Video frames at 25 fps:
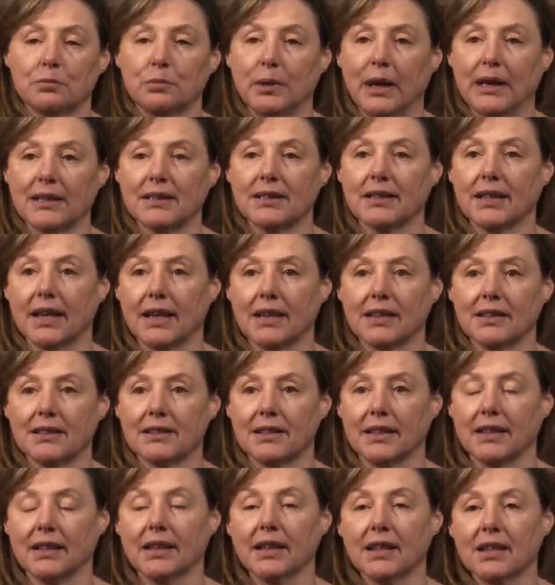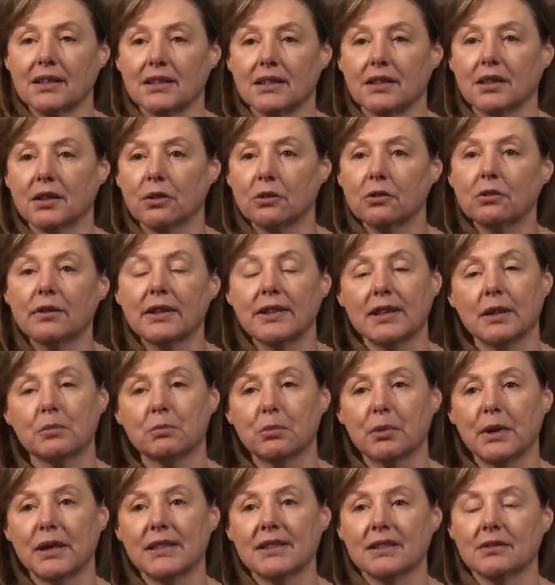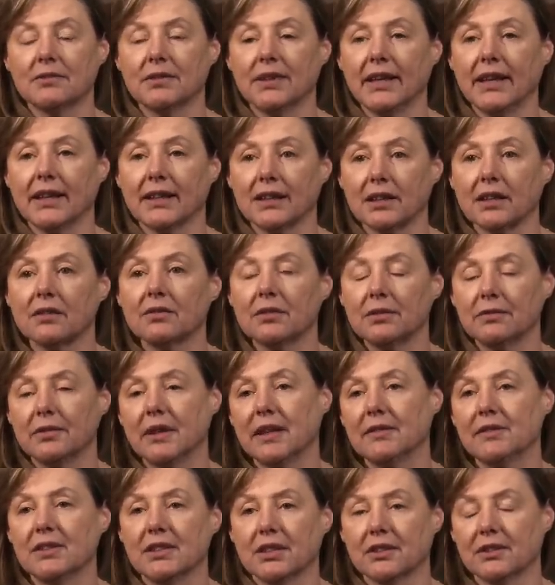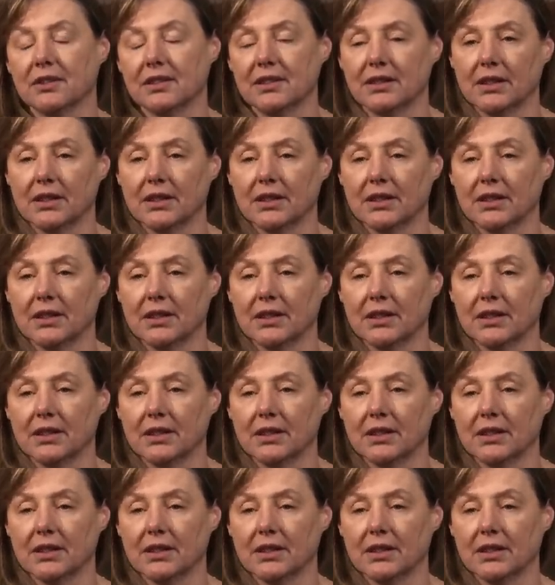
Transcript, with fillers: of practicality to the already impressive kit of the 5 Series